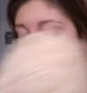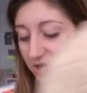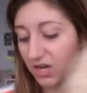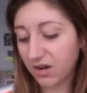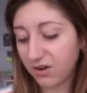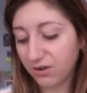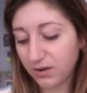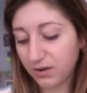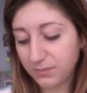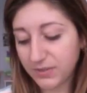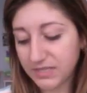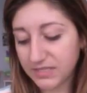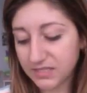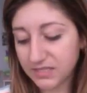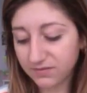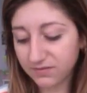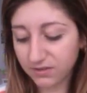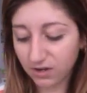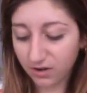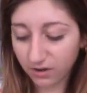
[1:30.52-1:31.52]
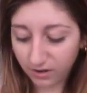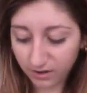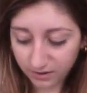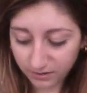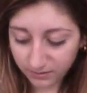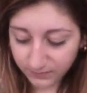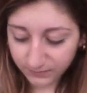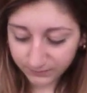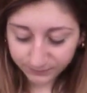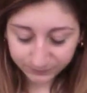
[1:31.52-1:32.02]
out a piece of
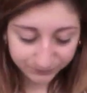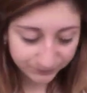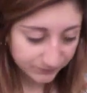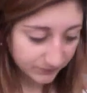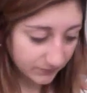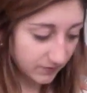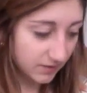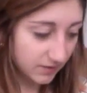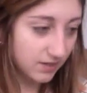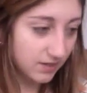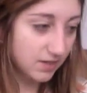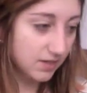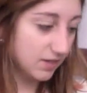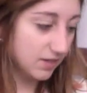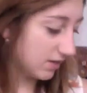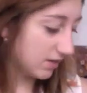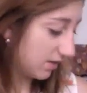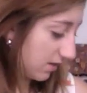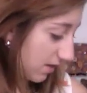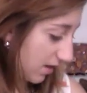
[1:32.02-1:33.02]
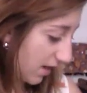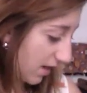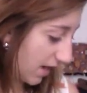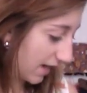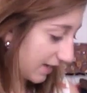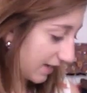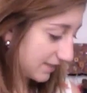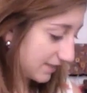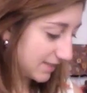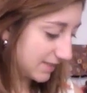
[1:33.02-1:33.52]
yarn.
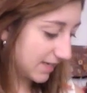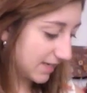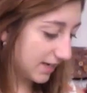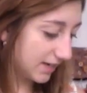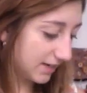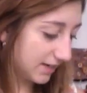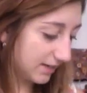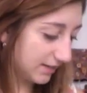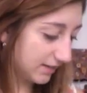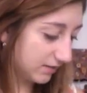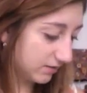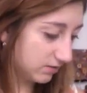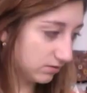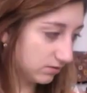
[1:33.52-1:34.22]
I'd say